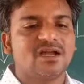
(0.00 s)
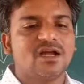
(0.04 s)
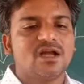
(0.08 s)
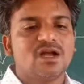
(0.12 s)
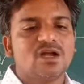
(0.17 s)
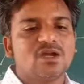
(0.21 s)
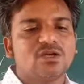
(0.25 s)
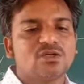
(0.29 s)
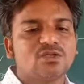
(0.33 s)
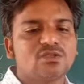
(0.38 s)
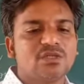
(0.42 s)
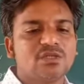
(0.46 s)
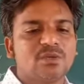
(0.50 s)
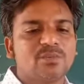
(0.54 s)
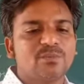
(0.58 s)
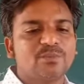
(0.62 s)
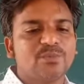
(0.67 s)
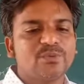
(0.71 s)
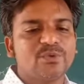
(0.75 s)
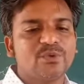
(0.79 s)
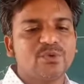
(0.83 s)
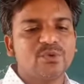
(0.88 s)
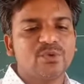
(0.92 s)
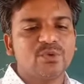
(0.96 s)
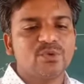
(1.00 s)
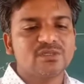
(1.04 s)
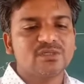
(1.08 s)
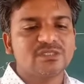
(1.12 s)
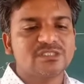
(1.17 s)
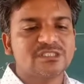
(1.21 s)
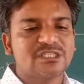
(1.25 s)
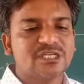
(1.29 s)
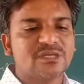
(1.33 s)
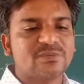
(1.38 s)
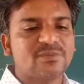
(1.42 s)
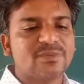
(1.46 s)
to the pure
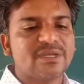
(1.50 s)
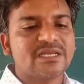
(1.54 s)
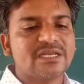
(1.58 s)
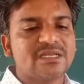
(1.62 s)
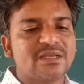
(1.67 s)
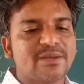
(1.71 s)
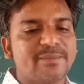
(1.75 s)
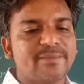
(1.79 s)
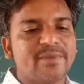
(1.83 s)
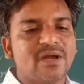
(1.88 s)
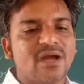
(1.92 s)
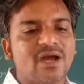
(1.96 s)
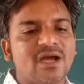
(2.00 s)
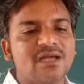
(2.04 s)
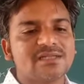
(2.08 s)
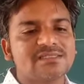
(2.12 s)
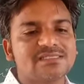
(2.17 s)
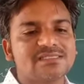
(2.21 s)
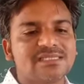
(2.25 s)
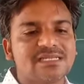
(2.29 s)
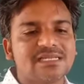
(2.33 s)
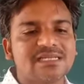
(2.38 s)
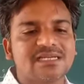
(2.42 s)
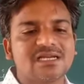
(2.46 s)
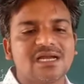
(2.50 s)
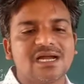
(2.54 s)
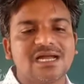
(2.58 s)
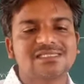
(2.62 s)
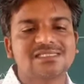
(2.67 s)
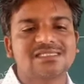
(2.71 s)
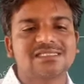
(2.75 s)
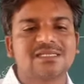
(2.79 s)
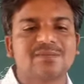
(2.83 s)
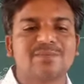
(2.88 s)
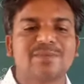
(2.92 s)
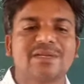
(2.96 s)
germanium or silicon
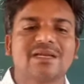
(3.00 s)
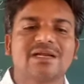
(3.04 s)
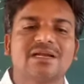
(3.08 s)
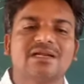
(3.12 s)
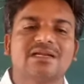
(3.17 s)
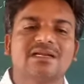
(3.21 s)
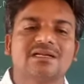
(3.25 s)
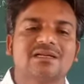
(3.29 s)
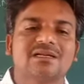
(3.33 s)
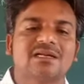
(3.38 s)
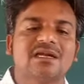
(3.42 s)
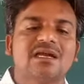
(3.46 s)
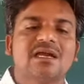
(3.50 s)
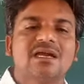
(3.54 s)
semiconductor.